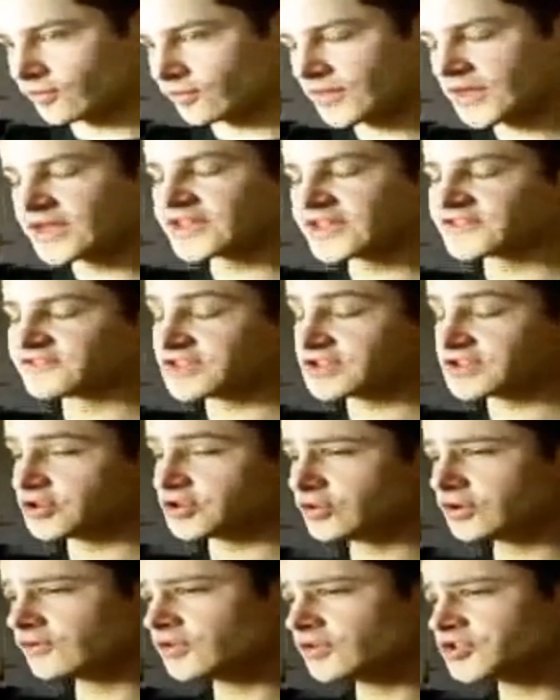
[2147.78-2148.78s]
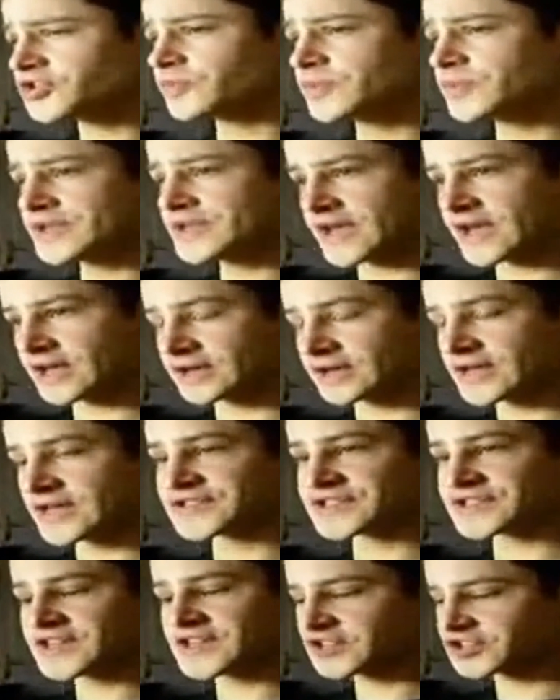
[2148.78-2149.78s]
Now, if the universe
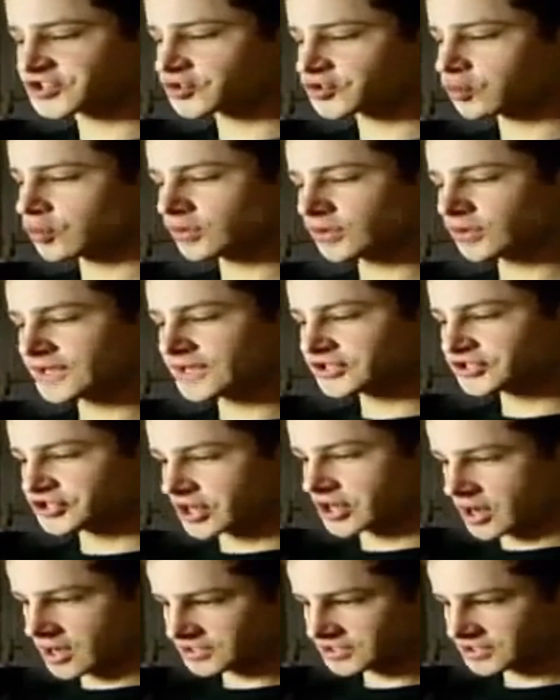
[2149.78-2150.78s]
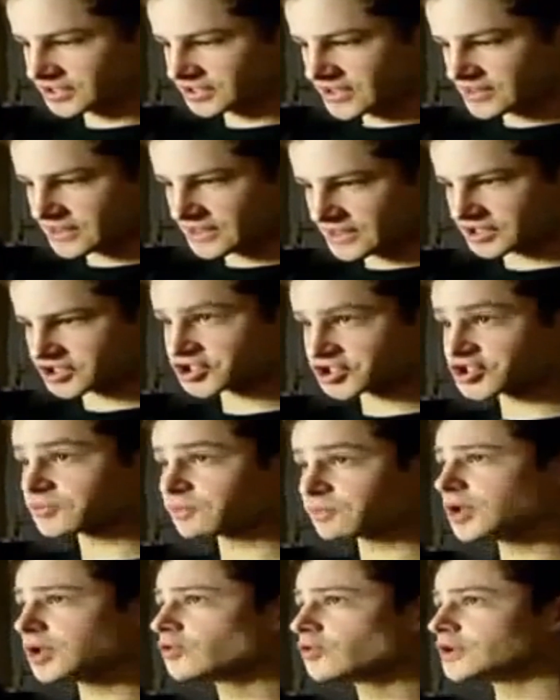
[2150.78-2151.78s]
began as a swirling dot that
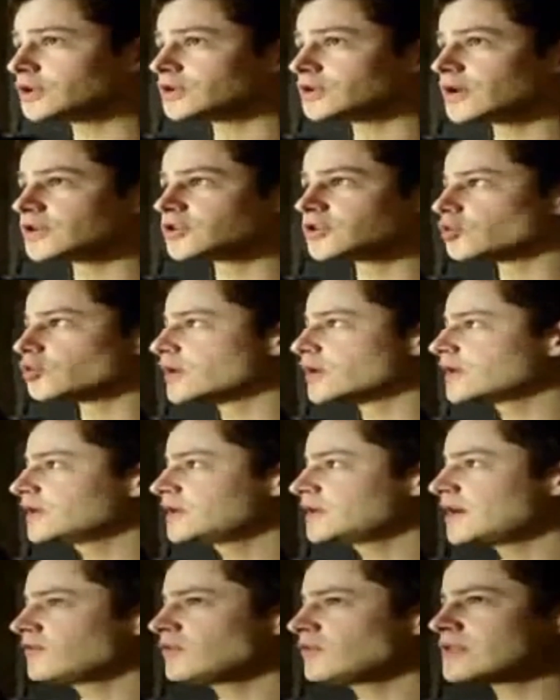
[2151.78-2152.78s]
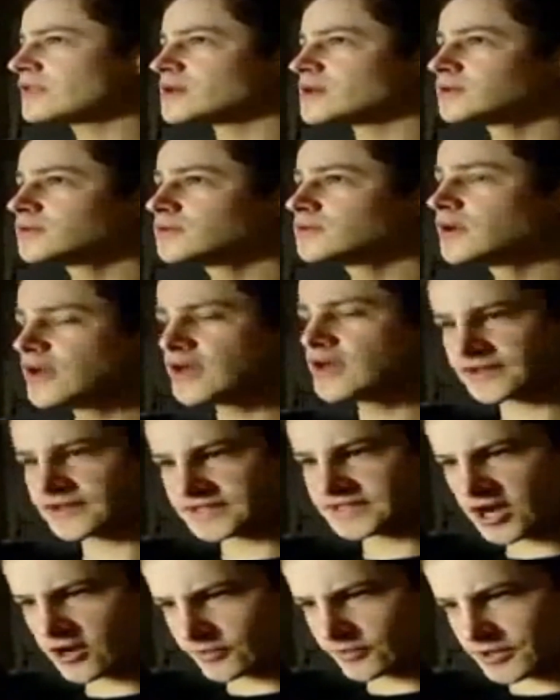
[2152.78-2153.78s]
exploded and created everything,
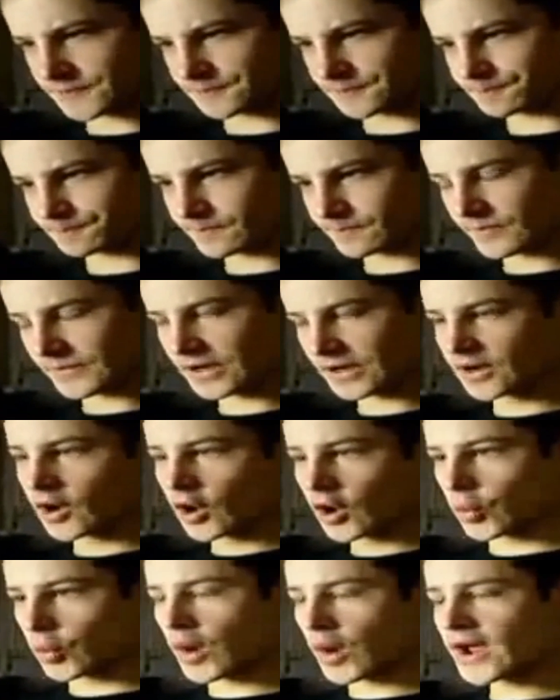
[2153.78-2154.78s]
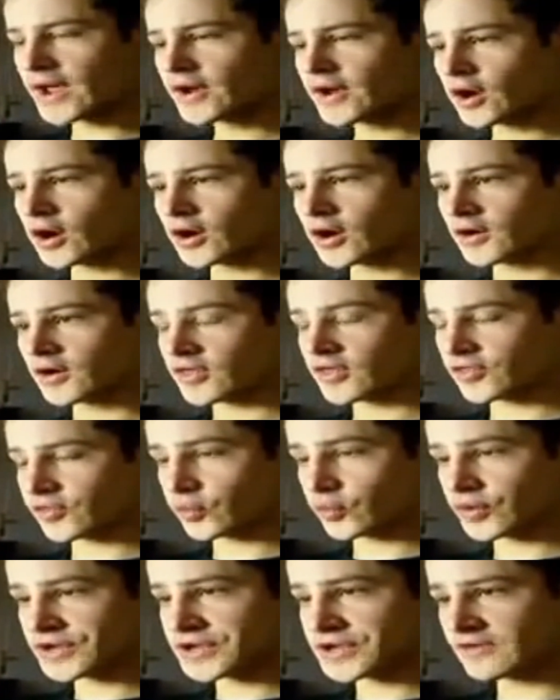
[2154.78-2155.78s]
then tell me, why are
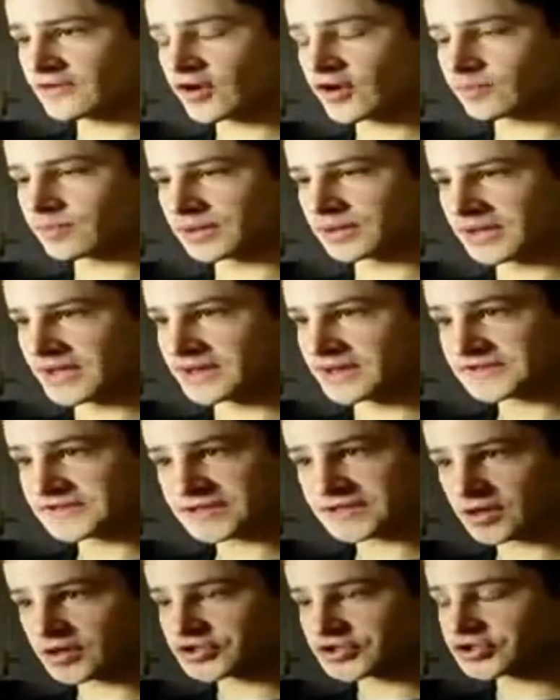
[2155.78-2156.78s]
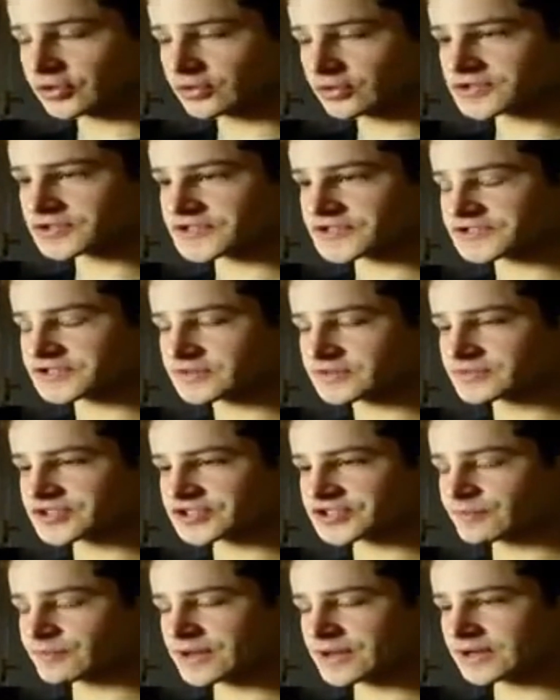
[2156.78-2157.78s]
3 of our planets in our solar
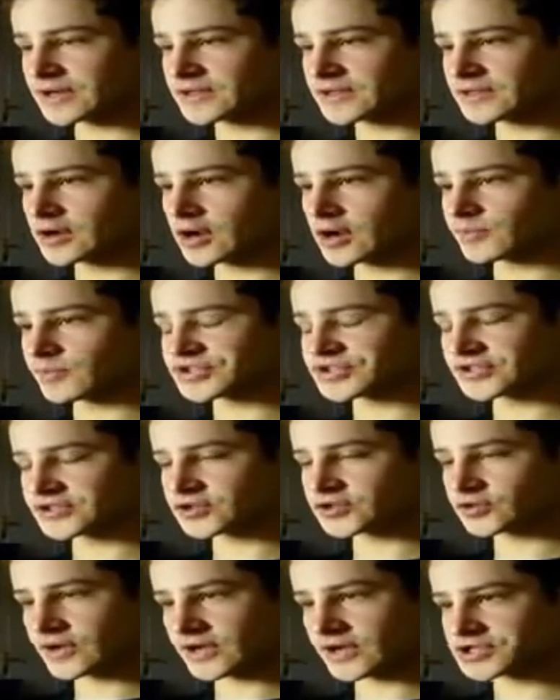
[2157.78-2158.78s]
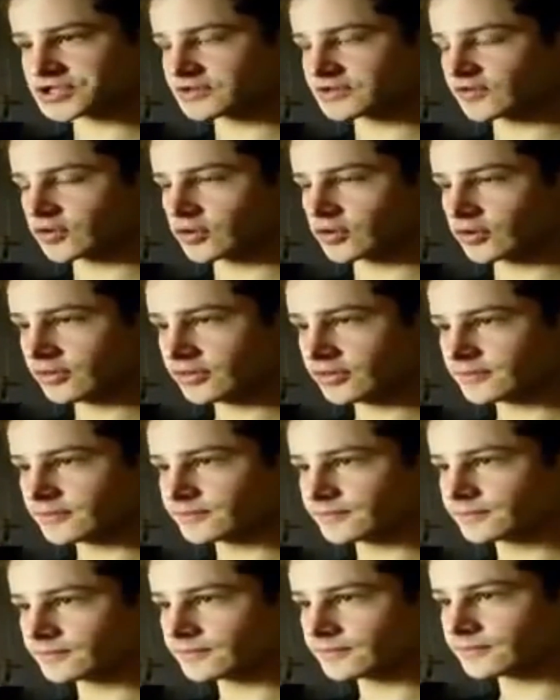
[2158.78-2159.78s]
system spinning in the opposite direction of
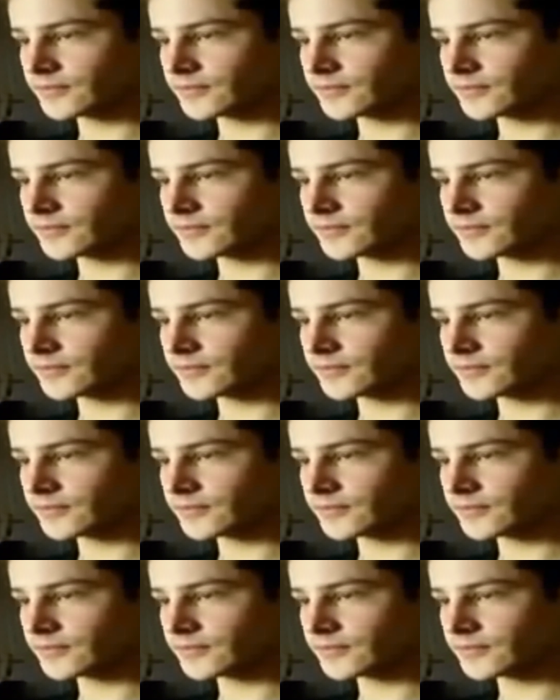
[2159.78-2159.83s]
Earth?